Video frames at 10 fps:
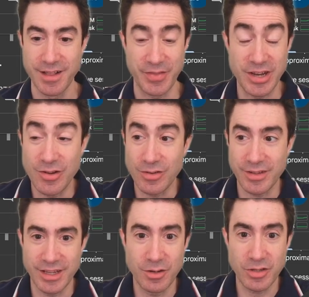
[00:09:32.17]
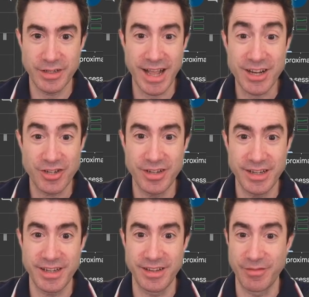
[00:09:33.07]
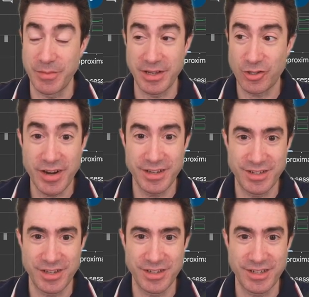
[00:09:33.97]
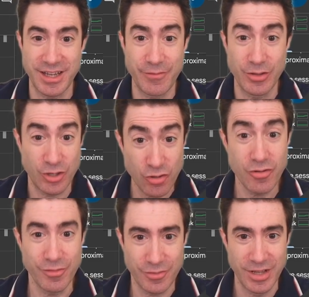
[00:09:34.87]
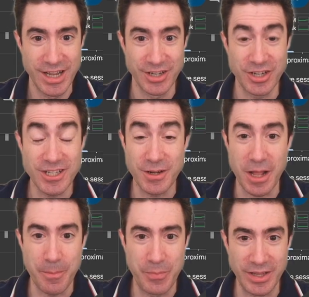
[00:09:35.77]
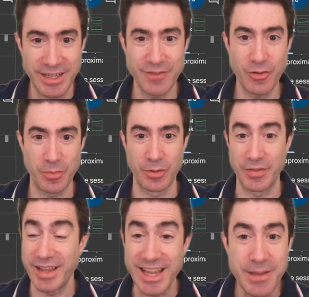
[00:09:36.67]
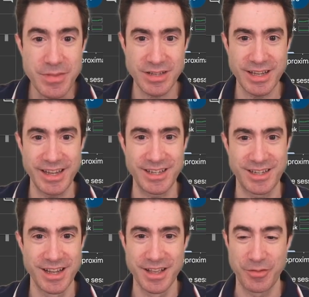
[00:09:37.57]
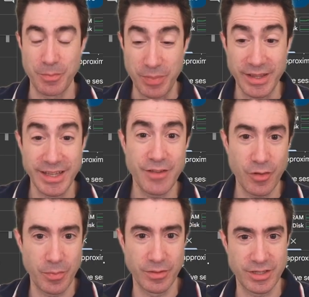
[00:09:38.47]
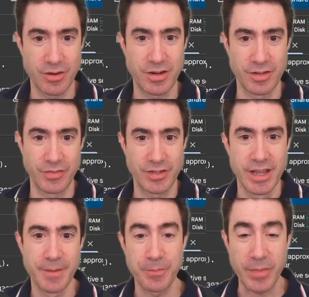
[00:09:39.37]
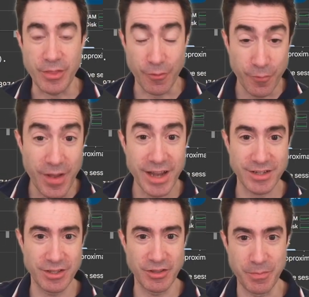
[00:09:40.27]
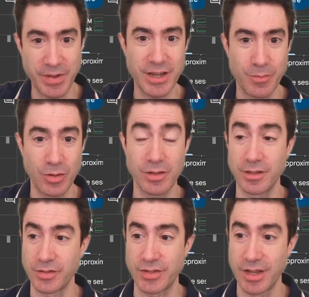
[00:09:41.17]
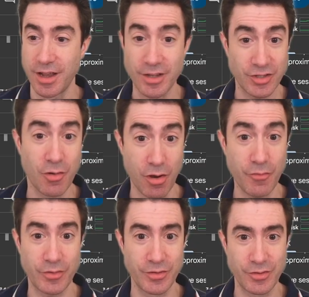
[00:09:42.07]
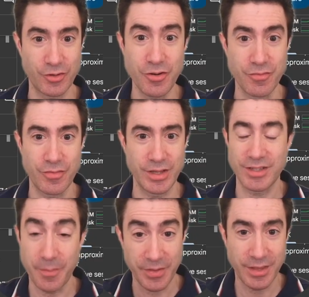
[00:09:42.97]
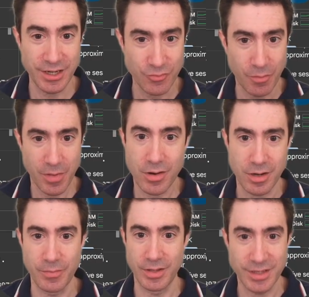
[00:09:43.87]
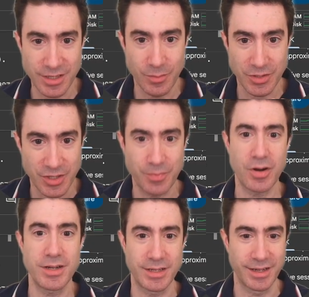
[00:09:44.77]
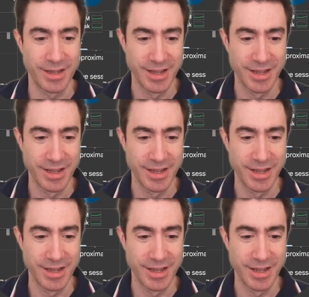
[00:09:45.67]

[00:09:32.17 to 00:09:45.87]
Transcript: They're not actually trained to give you the truth, just believable. They imitate the believable tokens. The fact that the bigger models are so often truth is something that is remarkable and somewhat surprising.